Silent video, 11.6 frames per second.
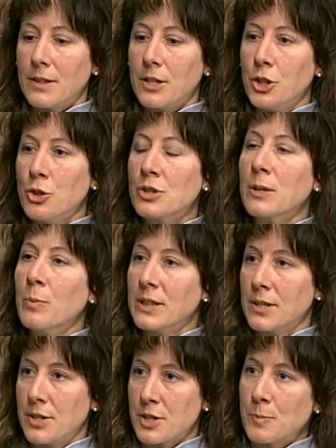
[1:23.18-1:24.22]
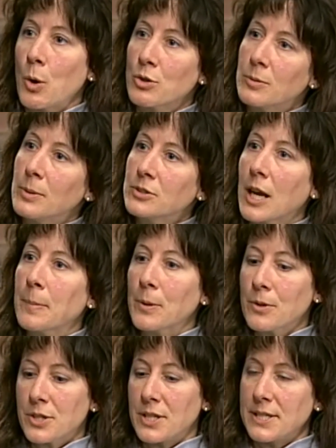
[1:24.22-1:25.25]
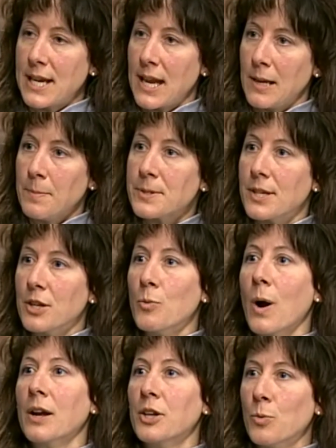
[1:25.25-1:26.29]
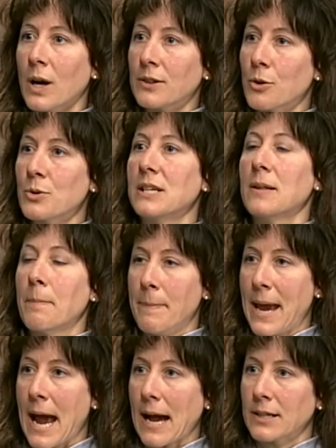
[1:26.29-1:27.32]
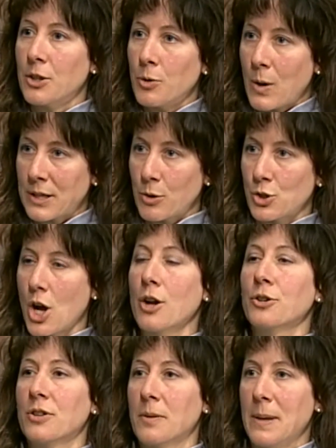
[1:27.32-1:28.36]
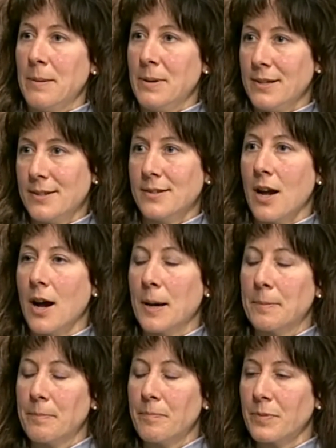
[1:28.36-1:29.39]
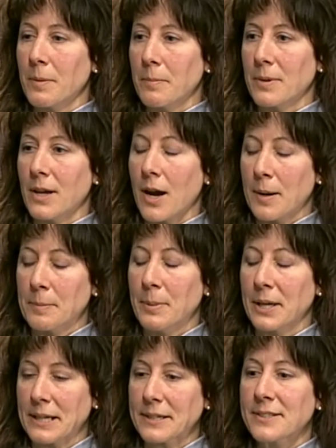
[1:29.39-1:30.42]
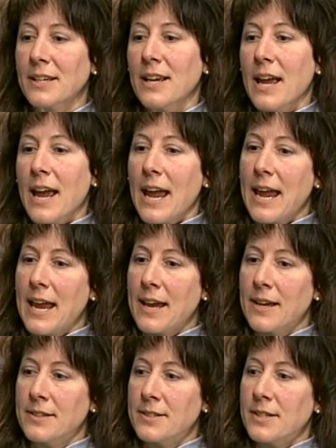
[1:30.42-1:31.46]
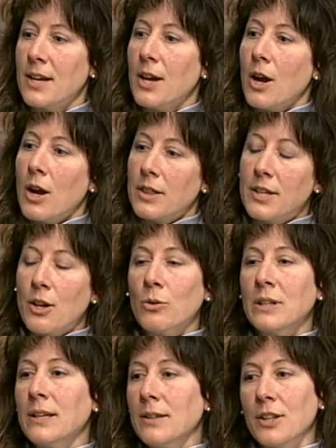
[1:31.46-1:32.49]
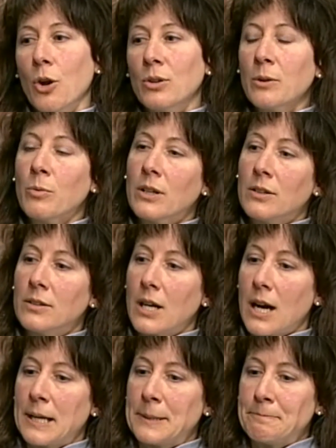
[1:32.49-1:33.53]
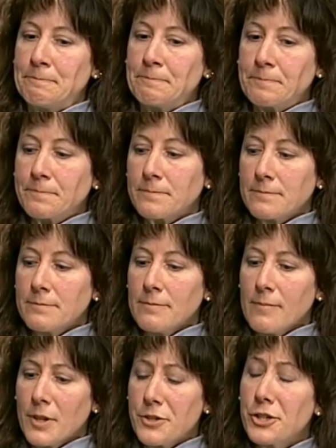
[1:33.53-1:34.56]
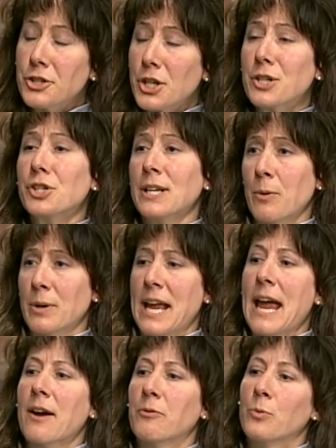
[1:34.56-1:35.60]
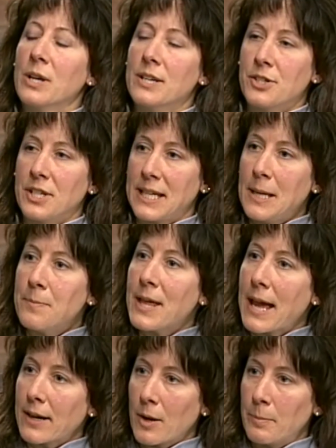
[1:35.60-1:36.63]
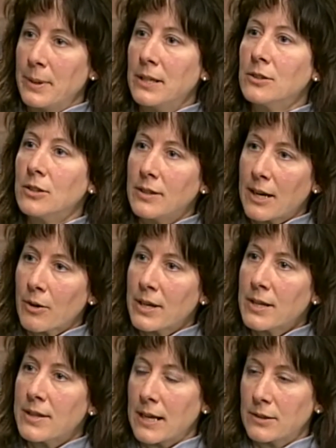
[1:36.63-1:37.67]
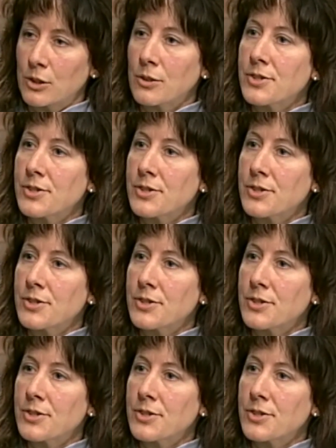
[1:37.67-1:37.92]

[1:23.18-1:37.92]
Usually with the disposable diapers, the tapes that you want those in the back. You want those under the baby's buttocks. And the only real suggestion I would have is to keep that umbilical area, that little